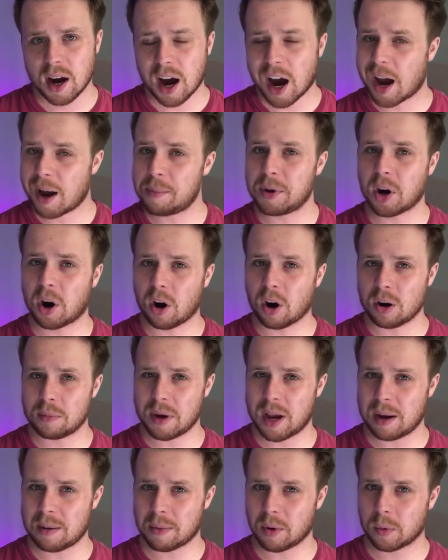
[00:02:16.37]
I'm an
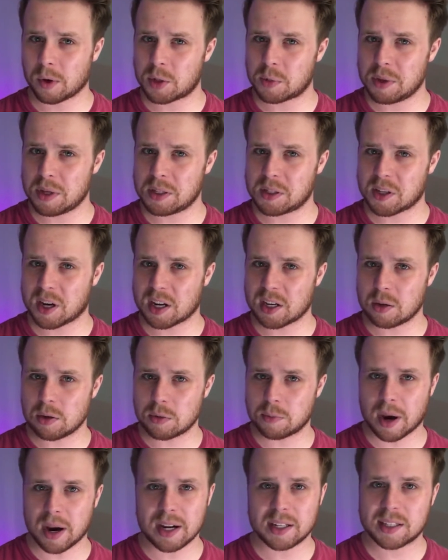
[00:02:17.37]
arm aimer, which means that I
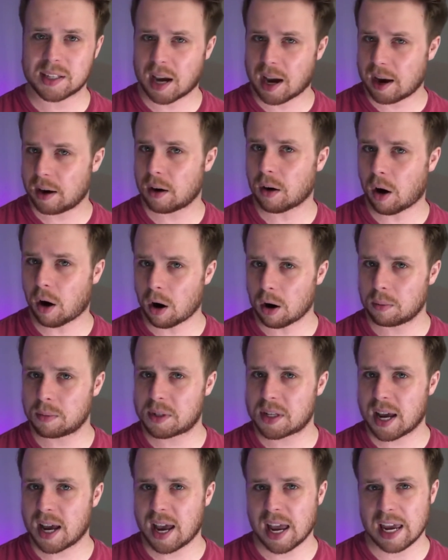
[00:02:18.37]
use my entire arm
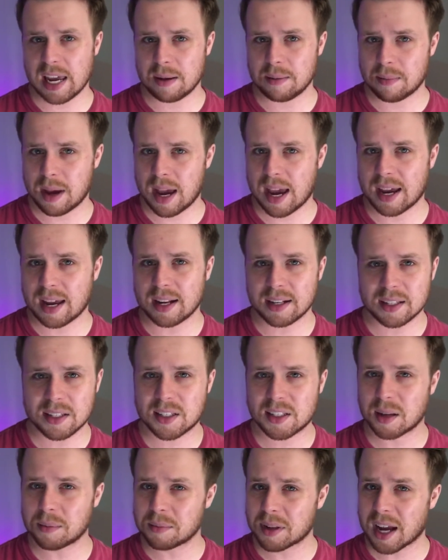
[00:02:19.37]
to aim, and
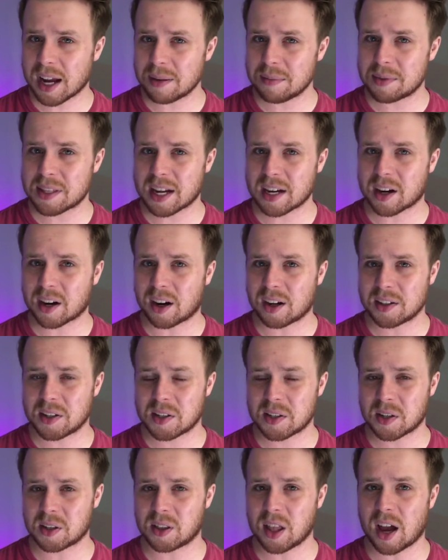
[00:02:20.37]
sometimes that
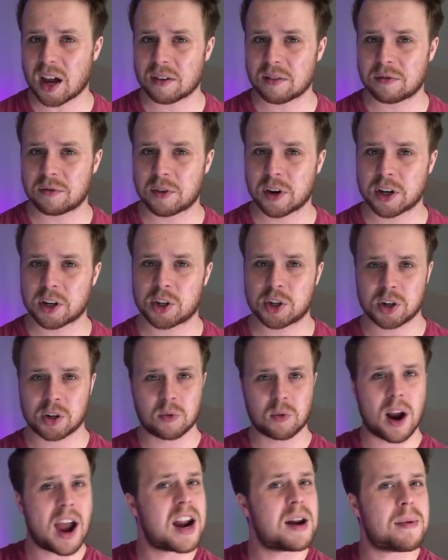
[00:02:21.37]
causes a lot of
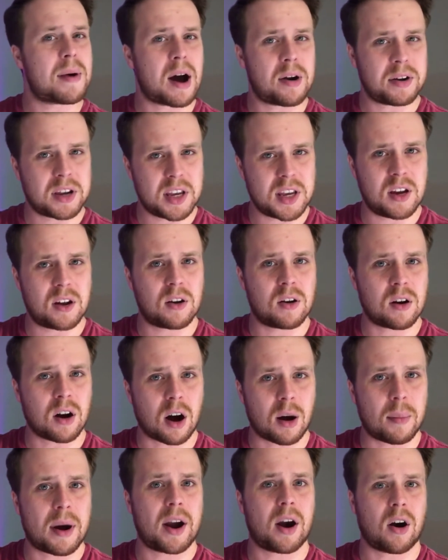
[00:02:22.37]
friction right about here
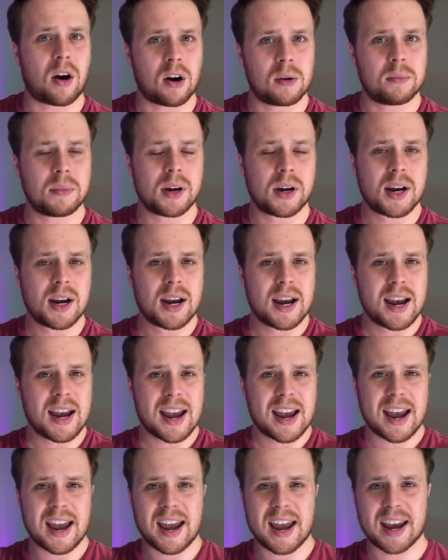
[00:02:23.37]
on my arm,
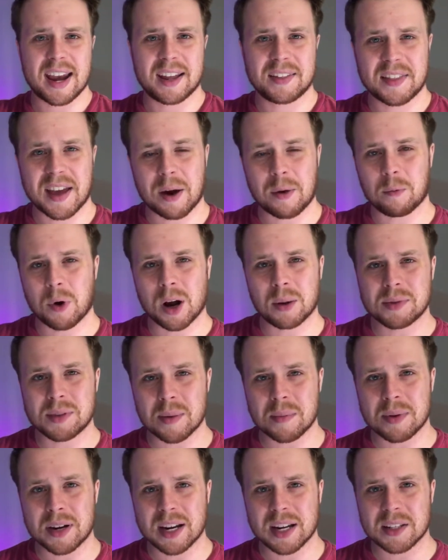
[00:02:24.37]
and that rubs
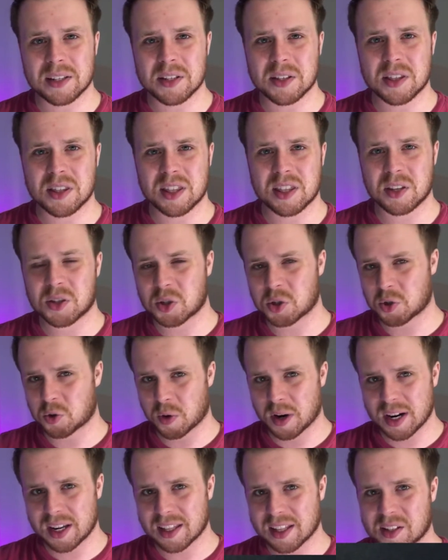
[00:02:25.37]
up against the
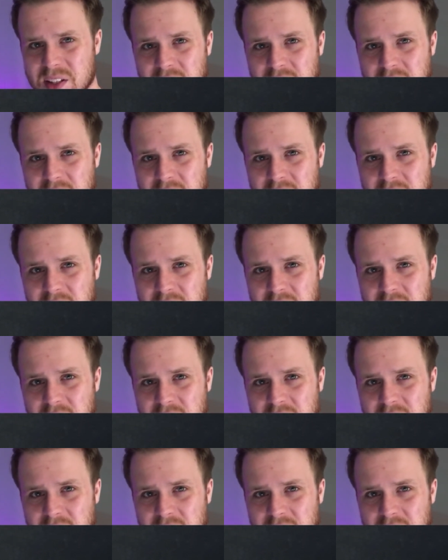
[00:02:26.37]
string that's